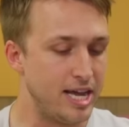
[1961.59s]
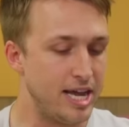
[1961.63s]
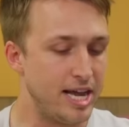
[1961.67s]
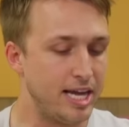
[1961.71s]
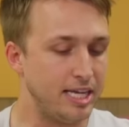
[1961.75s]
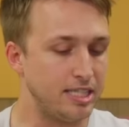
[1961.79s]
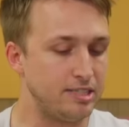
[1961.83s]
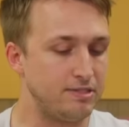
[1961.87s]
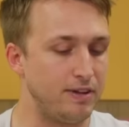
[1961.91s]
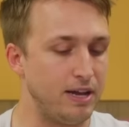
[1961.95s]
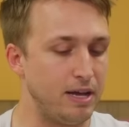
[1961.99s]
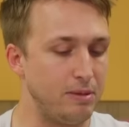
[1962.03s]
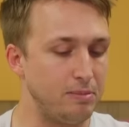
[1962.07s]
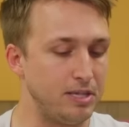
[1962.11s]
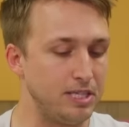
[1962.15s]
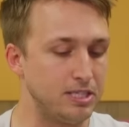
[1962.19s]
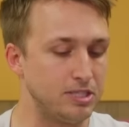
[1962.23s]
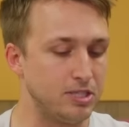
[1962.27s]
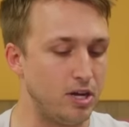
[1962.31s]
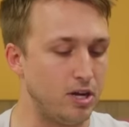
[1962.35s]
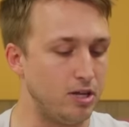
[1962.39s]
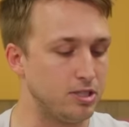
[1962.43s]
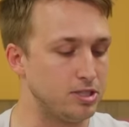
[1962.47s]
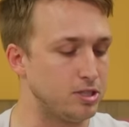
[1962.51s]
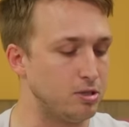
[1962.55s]
His family is
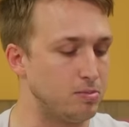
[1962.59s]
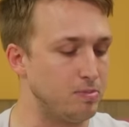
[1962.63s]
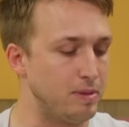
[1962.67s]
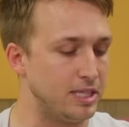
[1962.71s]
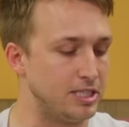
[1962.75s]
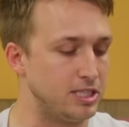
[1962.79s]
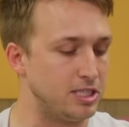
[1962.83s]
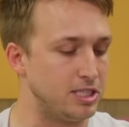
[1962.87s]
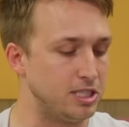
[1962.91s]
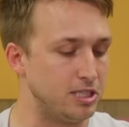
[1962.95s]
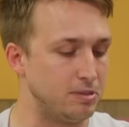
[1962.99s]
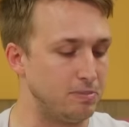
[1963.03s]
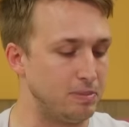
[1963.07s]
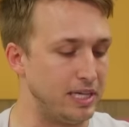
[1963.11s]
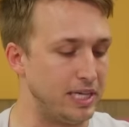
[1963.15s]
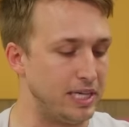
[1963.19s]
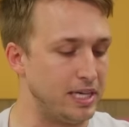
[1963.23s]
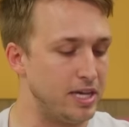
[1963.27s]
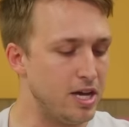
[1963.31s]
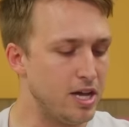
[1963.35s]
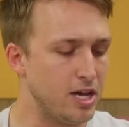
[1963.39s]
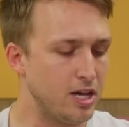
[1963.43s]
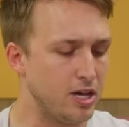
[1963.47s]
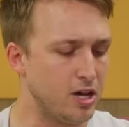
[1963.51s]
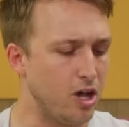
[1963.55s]
also messaging me,
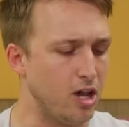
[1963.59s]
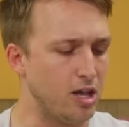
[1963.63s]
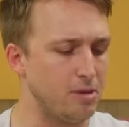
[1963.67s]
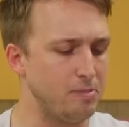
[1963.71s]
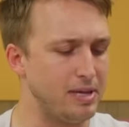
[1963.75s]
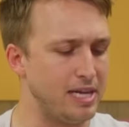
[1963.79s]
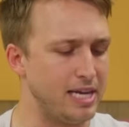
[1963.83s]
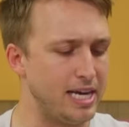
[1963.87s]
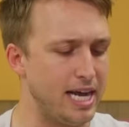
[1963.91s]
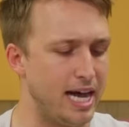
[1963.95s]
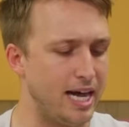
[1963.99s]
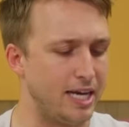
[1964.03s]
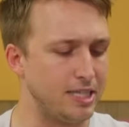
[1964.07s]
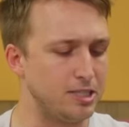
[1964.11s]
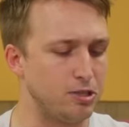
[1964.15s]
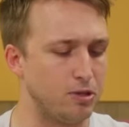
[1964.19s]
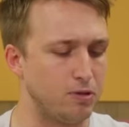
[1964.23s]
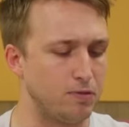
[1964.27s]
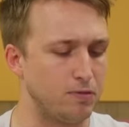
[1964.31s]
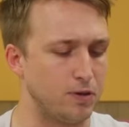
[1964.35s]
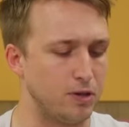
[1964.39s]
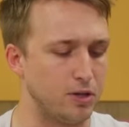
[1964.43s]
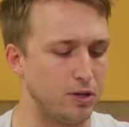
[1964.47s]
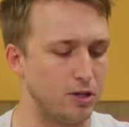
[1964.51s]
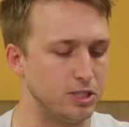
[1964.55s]
calling me an asshole
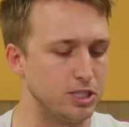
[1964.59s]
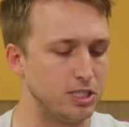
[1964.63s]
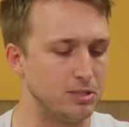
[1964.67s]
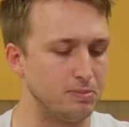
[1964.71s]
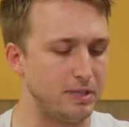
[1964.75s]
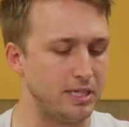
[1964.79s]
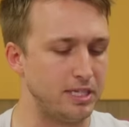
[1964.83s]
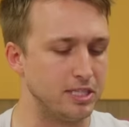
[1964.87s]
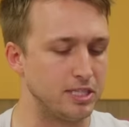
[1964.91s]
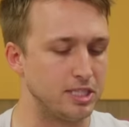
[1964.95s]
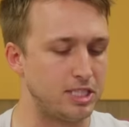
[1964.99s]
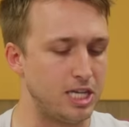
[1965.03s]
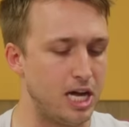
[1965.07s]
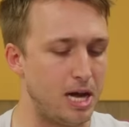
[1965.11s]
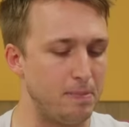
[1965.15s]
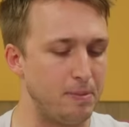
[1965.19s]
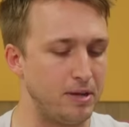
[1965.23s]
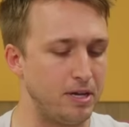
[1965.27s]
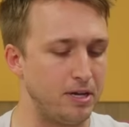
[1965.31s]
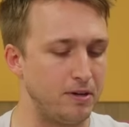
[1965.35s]
for urging me to stop